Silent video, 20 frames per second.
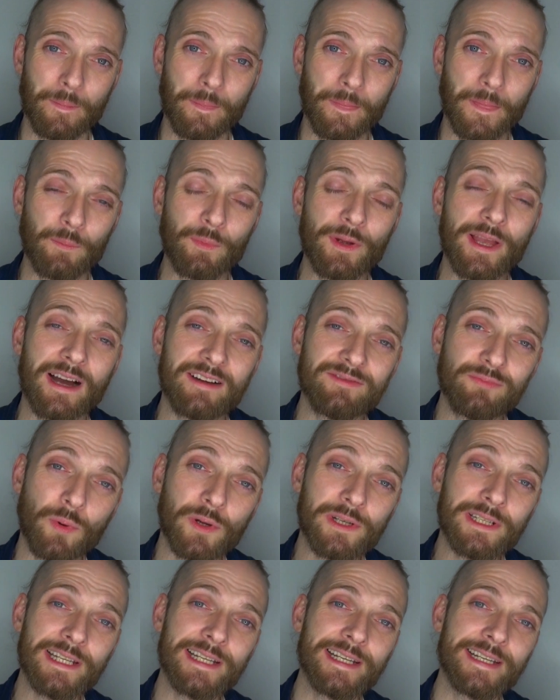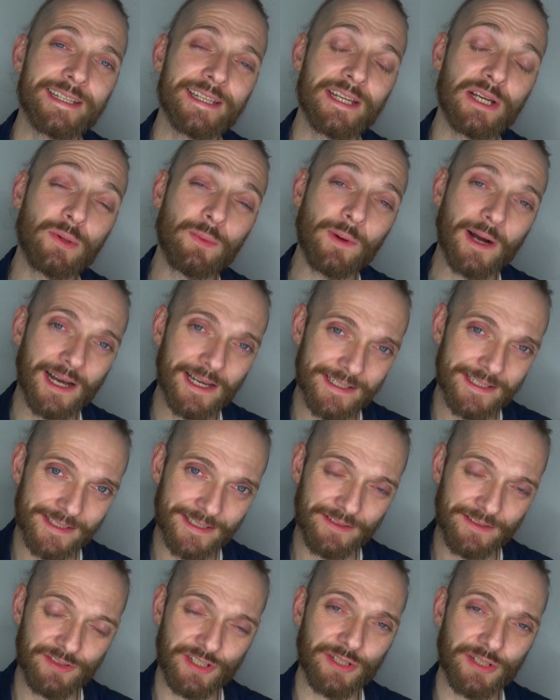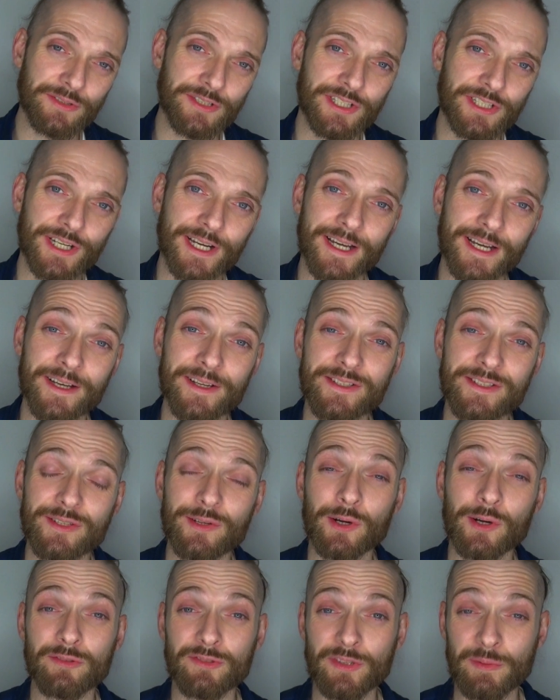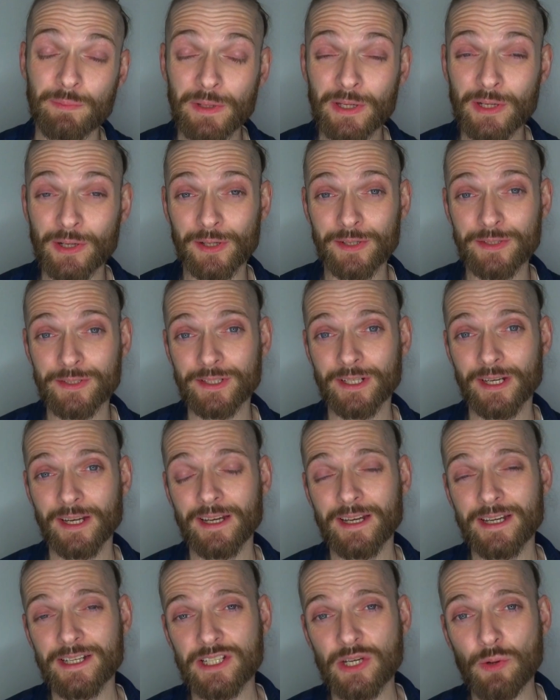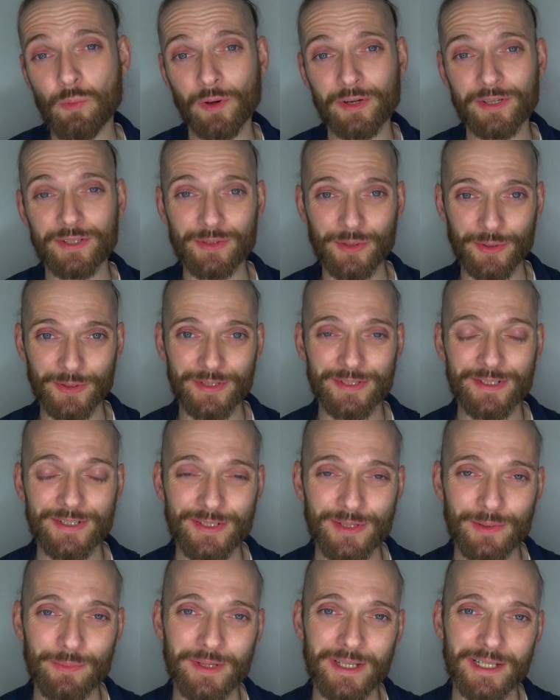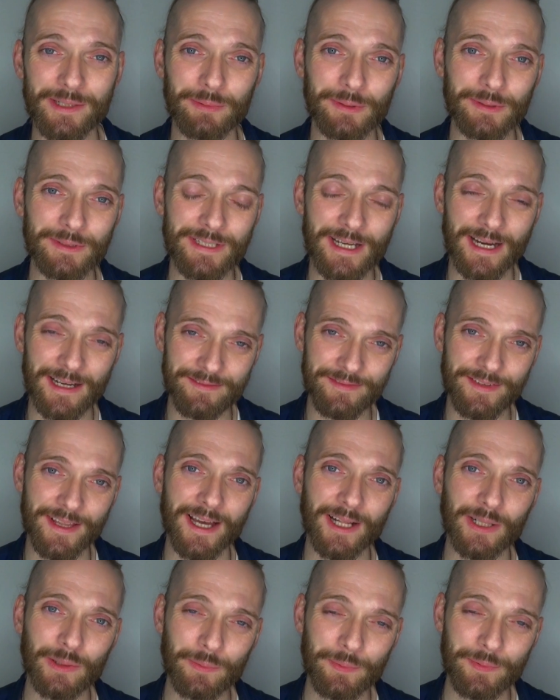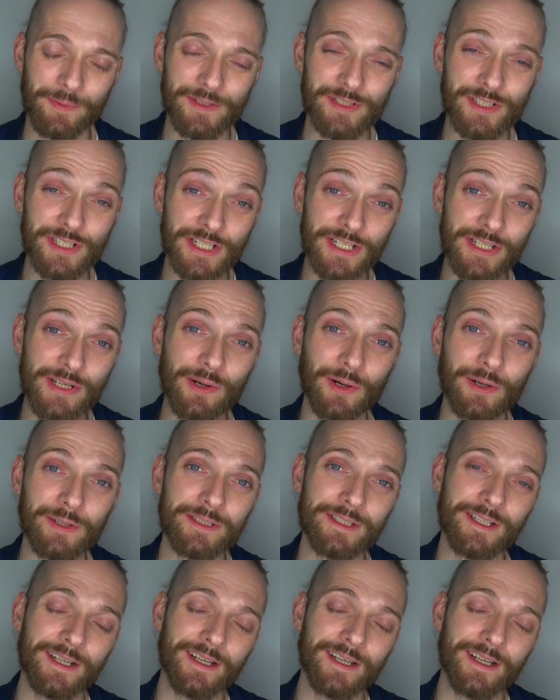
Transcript: we have one lady who asked if she could share her story because she wanted others to be able to have the help that she got.